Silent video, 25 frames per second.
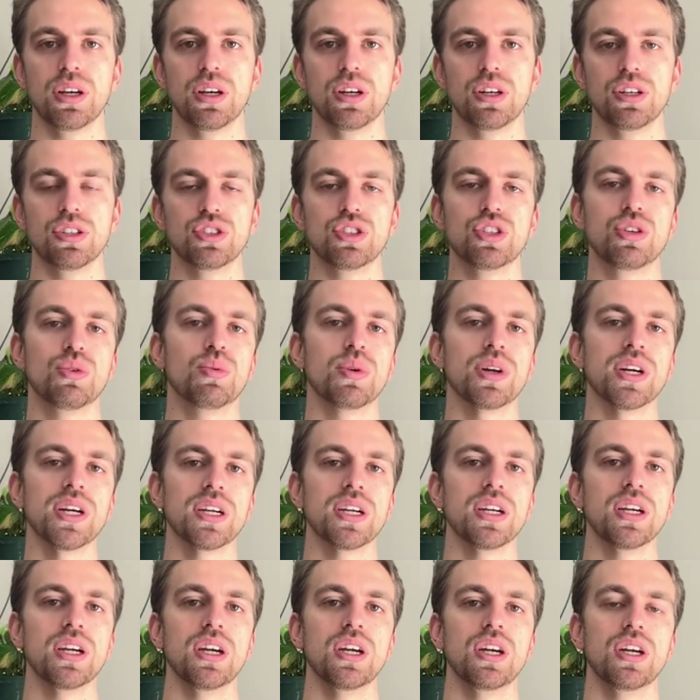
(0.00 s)
to
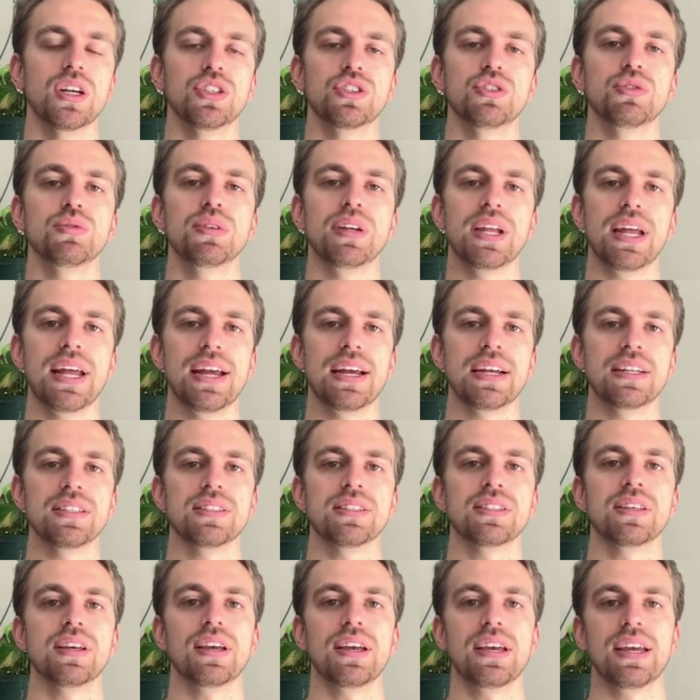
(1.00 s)
work to
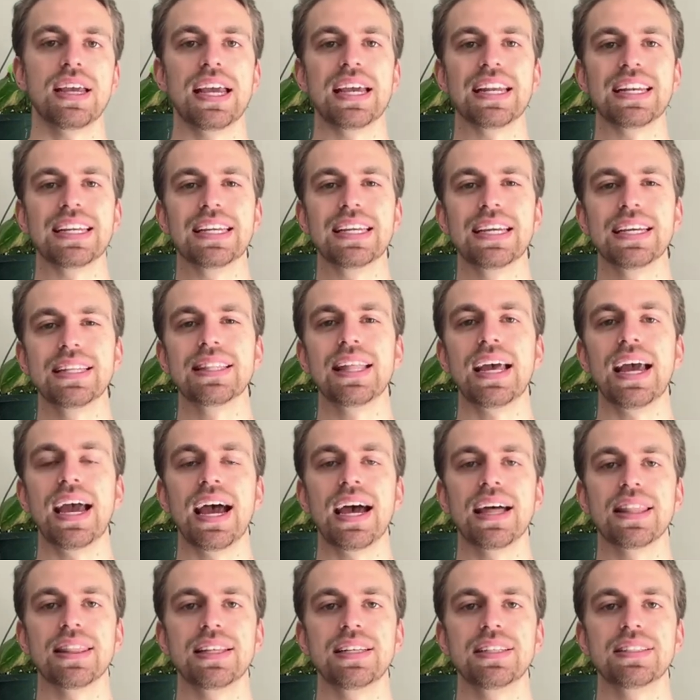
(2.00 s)
enhance and get the
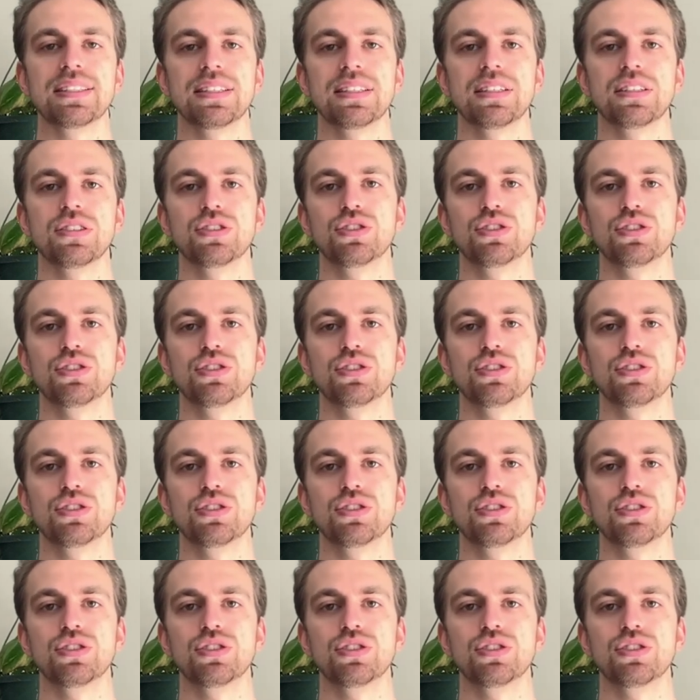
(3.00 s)
athletes